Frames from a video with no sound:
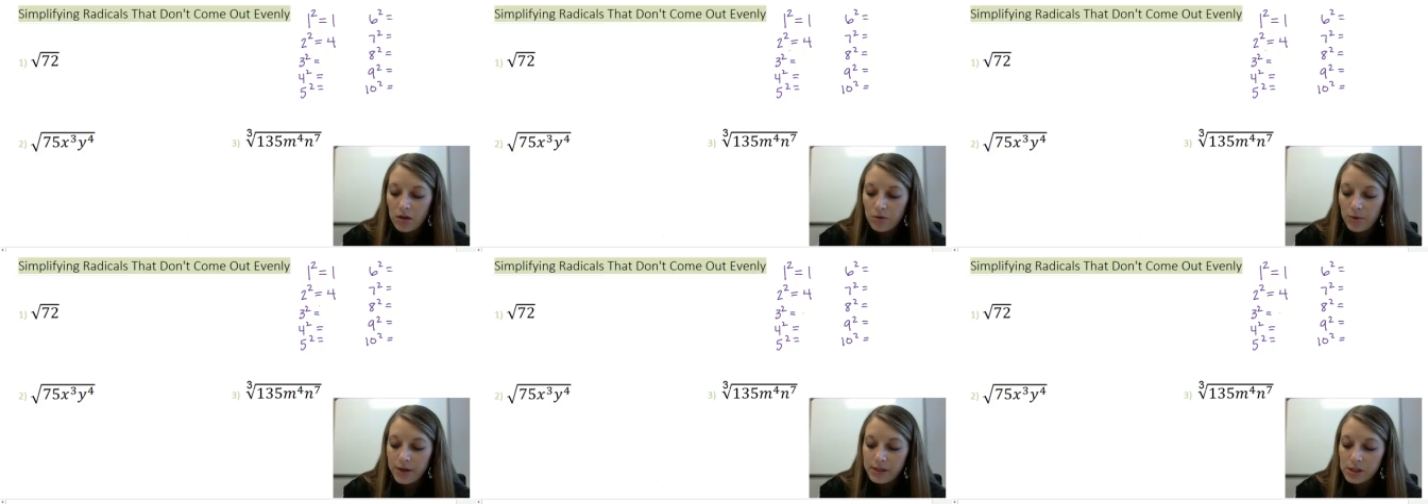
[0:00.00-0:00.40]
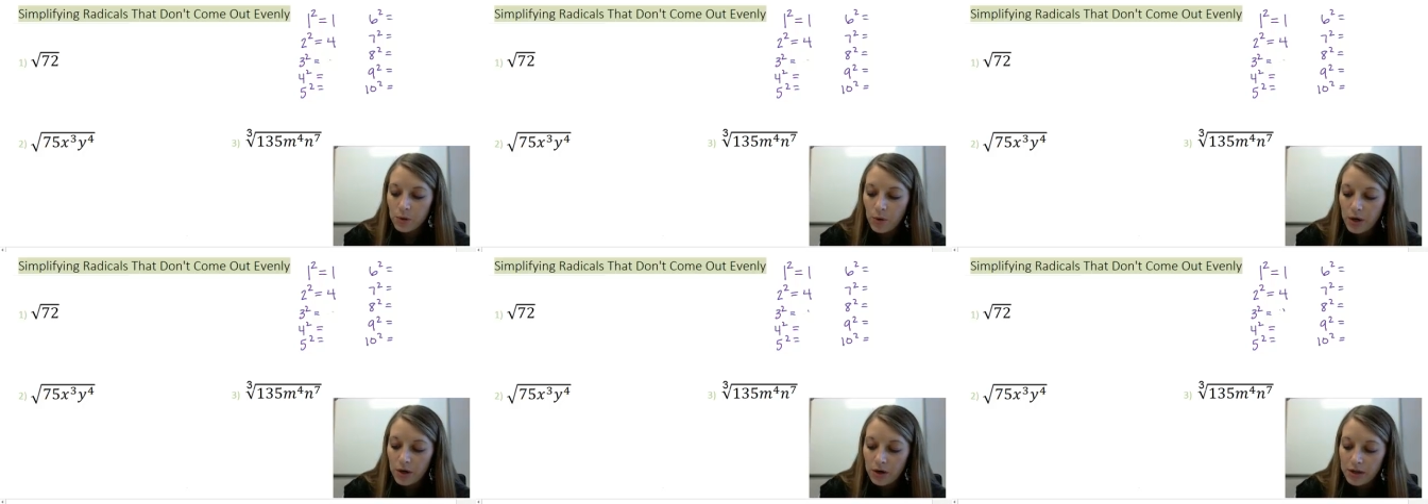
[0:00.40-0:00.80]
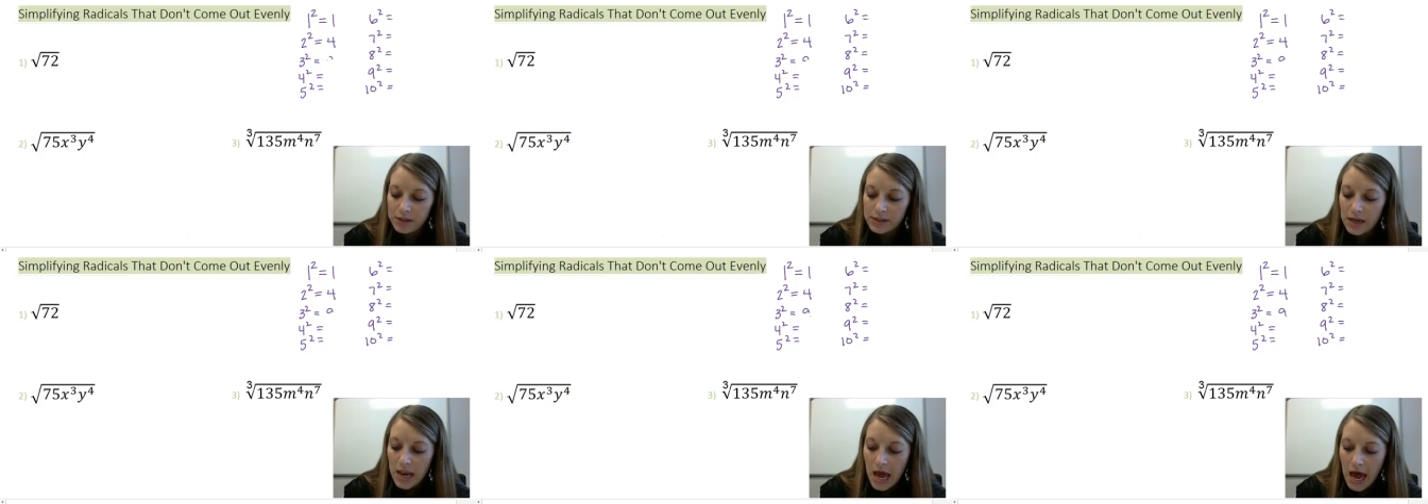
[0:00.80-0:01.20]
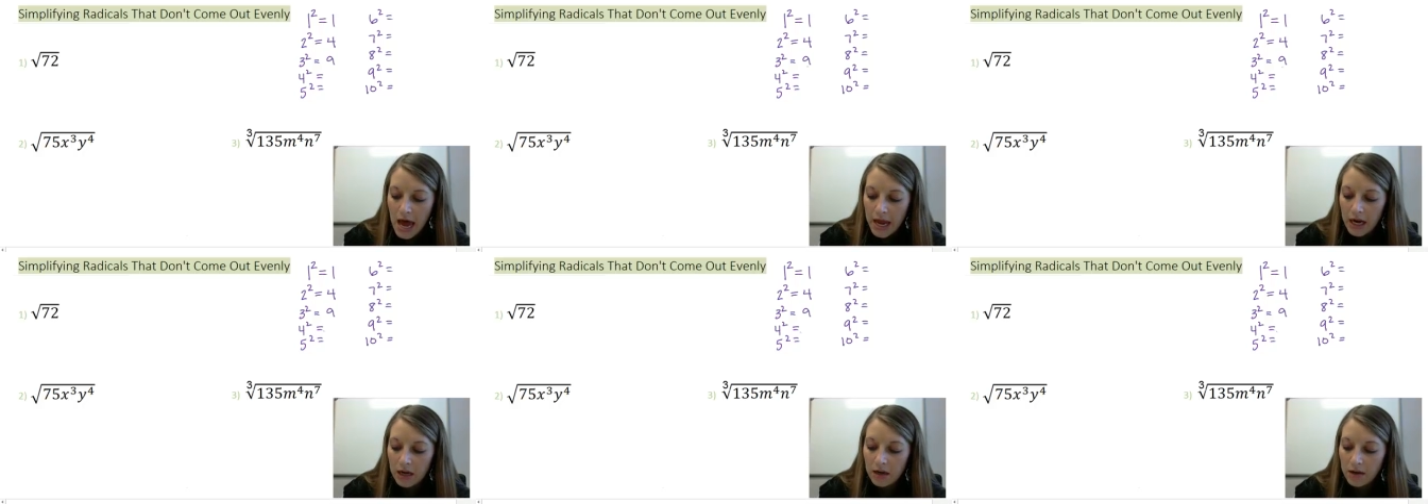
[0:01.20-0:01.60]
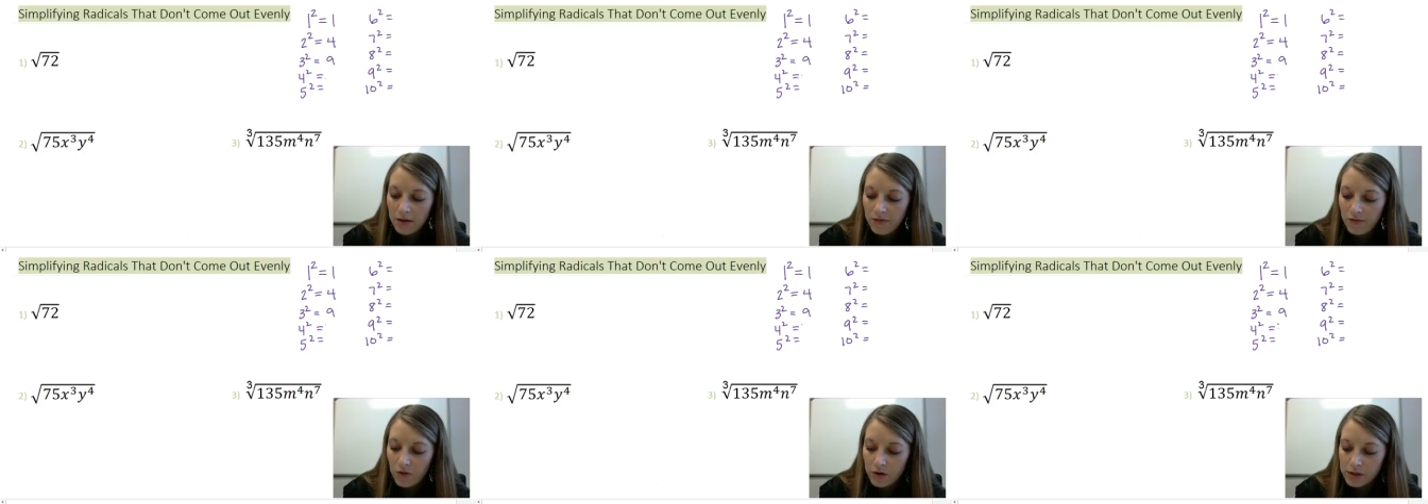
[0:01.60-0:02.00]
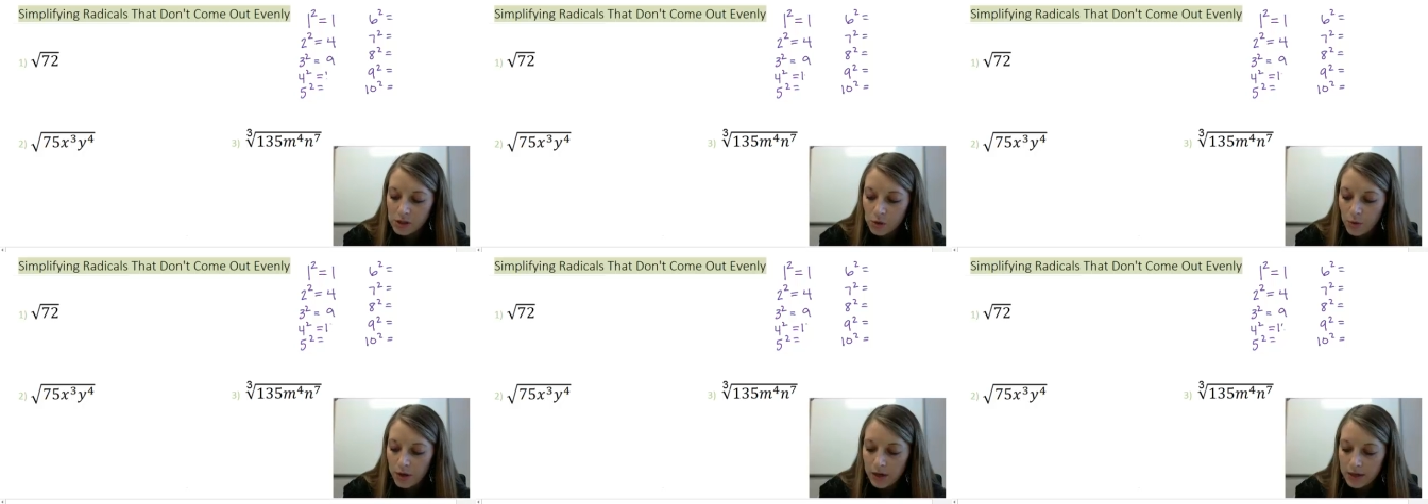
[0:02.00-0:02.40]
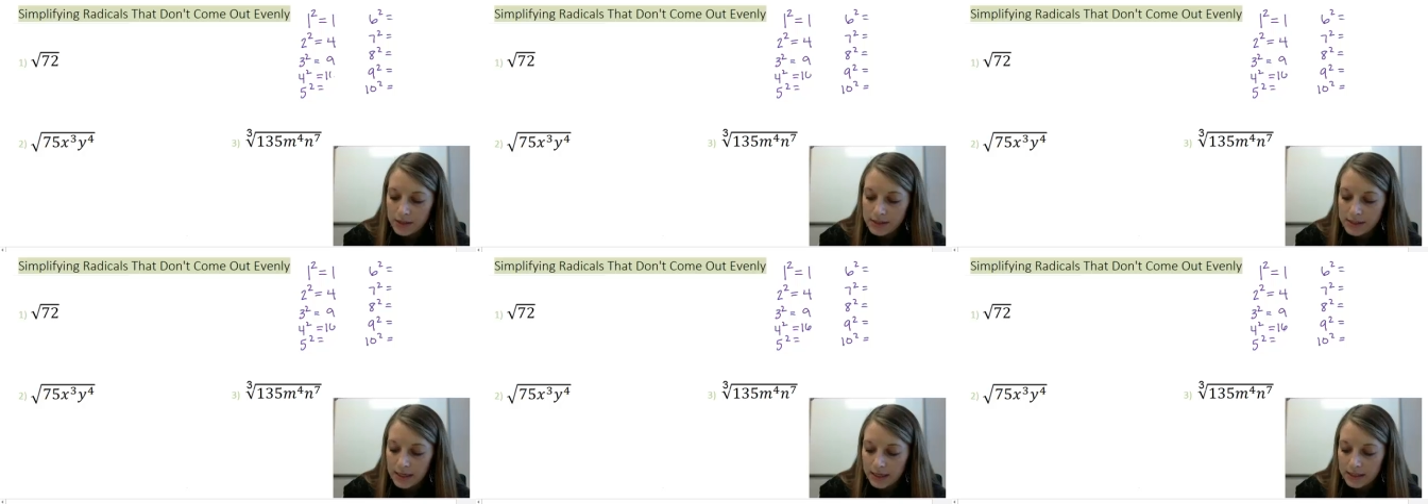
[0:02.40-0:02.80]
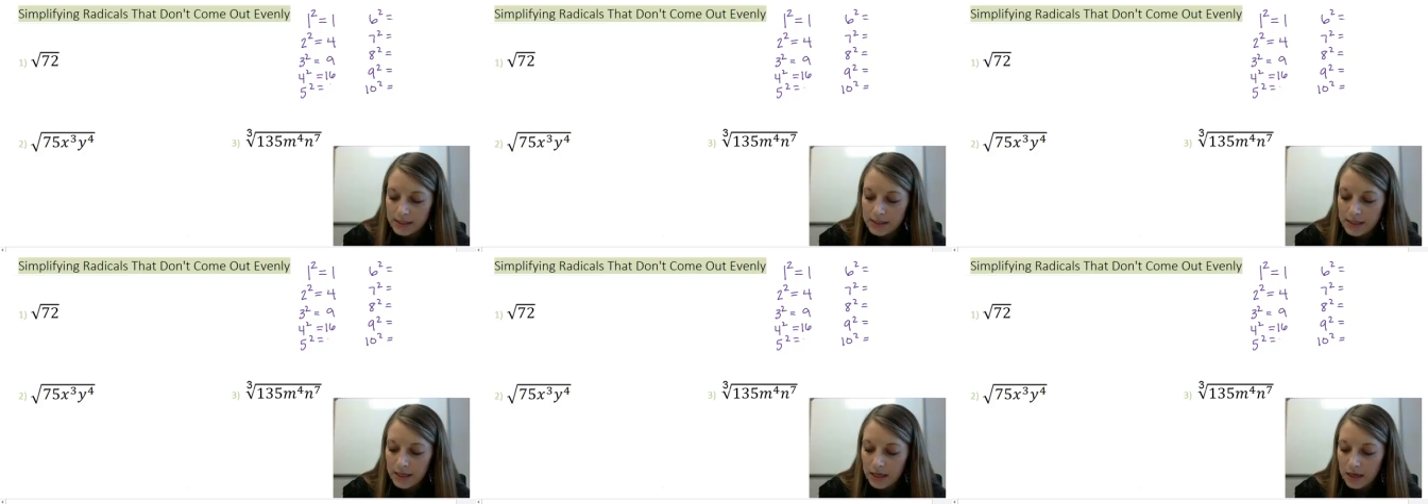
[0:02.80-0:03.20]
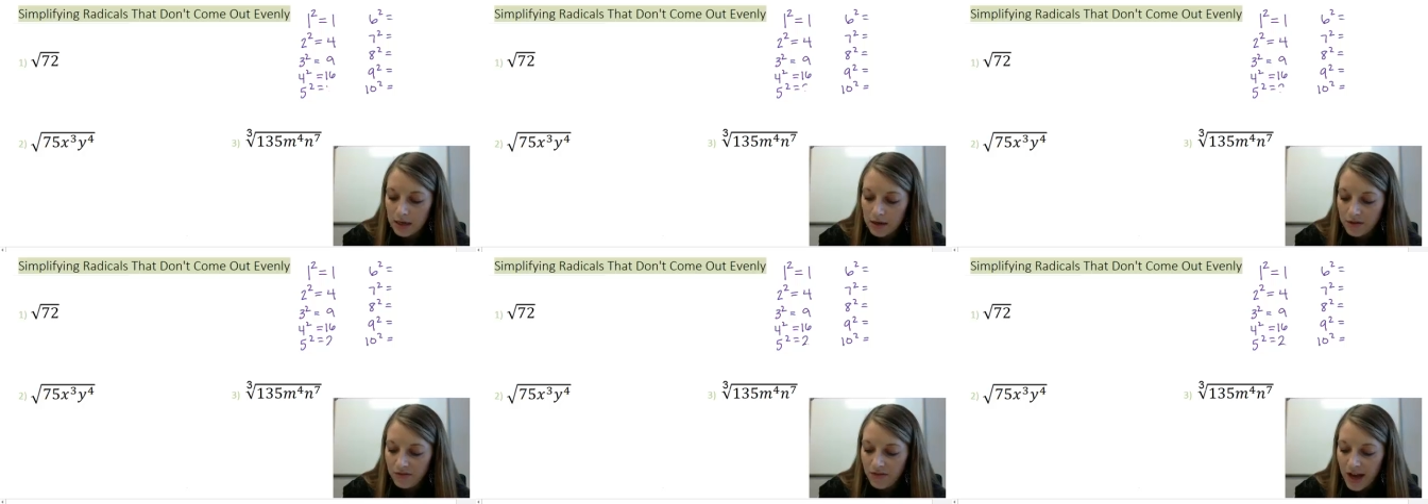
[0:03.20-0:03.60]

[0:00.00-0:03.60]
3 squared is 9, 4 squared is 16,